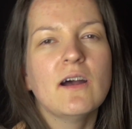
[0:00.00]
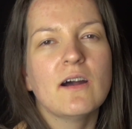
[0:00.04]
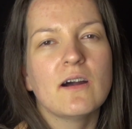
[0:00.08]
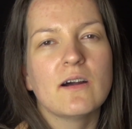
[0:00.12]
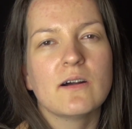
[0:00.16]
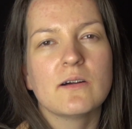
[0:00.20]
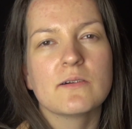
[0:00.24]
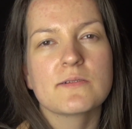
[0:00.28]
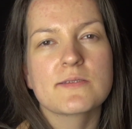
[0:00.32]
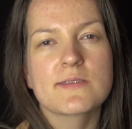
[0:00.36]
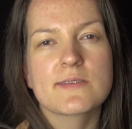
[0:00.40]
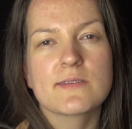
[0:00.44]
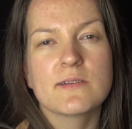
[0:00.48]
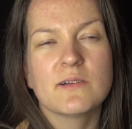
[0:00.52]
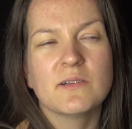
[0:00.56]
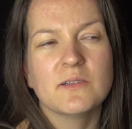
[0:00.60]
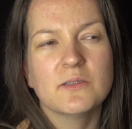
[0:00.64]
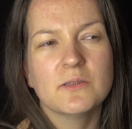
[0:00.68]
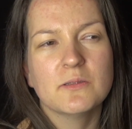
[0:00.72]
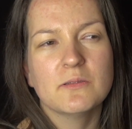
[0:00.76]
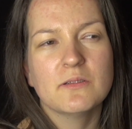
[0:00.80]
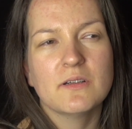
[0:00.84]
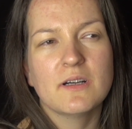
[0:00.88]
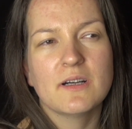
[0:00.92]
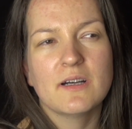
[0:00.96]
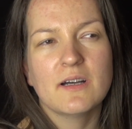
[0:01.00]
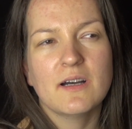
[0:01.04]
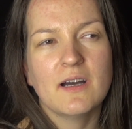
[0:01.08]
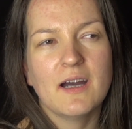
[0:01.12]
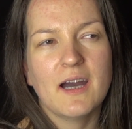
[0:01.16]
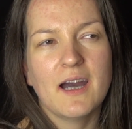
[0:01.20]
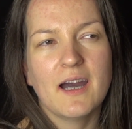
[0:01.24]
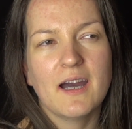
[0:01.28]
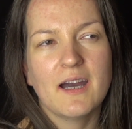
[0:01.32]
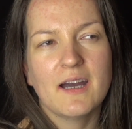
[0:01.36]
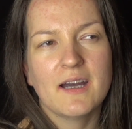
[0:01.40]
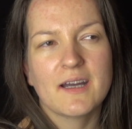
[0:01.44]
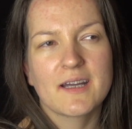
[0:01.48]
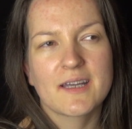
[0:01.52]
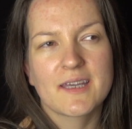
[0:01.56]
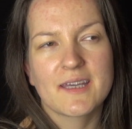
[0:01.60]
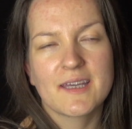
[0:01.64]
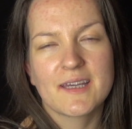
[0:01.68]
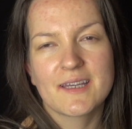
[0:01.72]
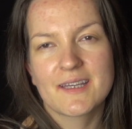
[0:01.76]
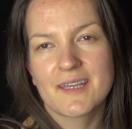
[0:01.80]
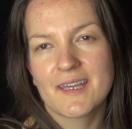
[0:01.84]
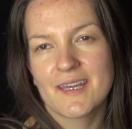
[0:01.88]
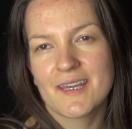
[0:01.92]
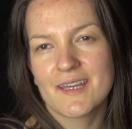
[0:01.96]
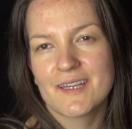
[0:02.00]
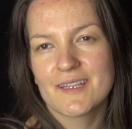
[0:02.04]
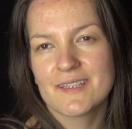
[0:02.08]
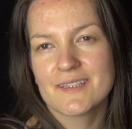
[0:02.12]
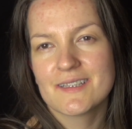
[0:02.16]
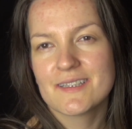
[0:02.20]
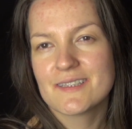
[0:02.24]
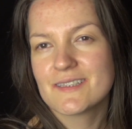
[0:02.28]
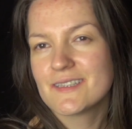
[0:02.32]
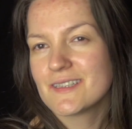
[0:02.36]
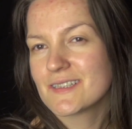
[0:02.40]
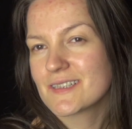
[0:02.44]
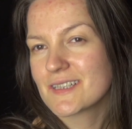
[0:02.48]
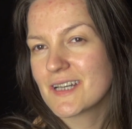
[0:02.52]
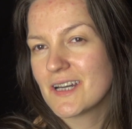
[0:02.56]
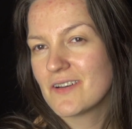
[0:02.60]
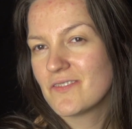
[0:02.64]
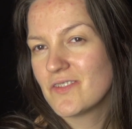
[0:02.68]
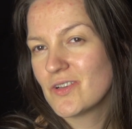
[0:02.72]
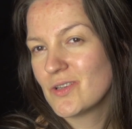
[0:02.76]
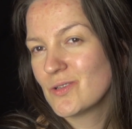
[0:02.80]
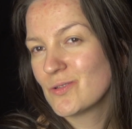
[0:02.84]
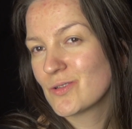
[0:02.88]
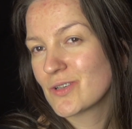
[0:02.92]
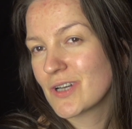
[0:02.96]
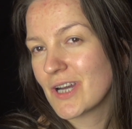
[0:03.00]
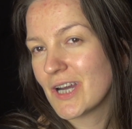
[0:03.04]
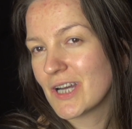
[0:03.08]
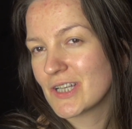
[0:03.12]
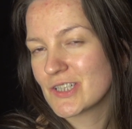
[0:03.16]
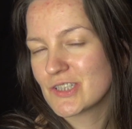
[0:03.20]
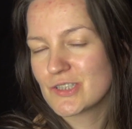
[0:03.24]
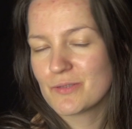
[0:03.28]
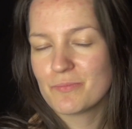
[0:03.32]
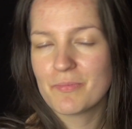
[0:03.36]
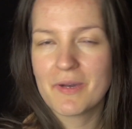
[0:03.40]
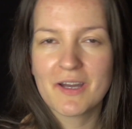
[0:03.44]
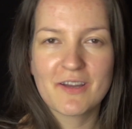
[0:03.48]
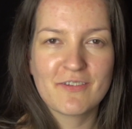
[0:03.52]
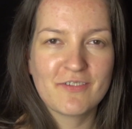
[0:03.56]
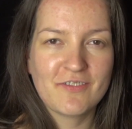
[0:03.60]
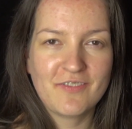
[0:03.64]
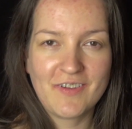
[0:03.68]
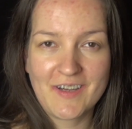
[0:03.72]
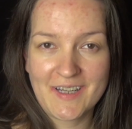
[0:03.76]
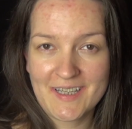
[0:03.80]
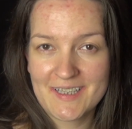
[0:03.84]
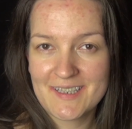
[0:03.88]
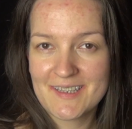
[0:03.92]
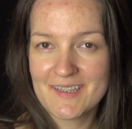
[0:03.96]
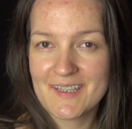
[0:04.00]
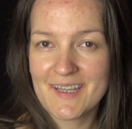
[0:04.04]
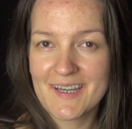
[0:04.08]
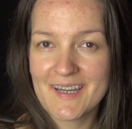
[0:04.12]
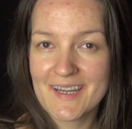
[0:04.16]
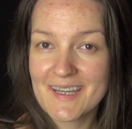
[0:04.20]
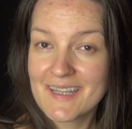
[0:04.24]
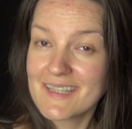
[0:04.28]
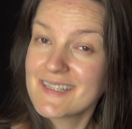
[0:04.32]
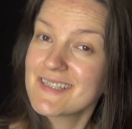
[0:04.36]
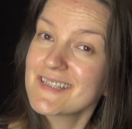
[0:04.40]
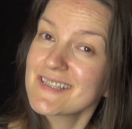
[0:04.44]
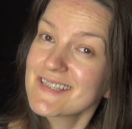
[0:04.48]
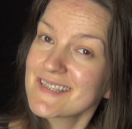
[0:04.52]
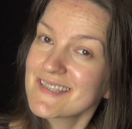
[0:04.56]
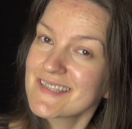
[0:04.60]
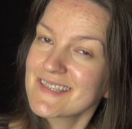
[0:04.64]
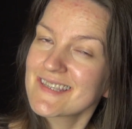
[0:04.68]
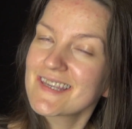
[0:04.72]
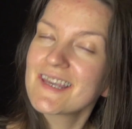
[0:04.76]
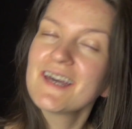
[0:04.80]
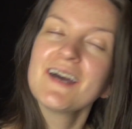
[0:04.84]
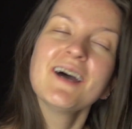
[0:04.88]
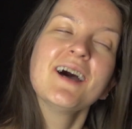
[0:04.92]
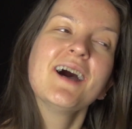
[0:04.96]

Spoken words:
Also, I again did have a look at my fine lines,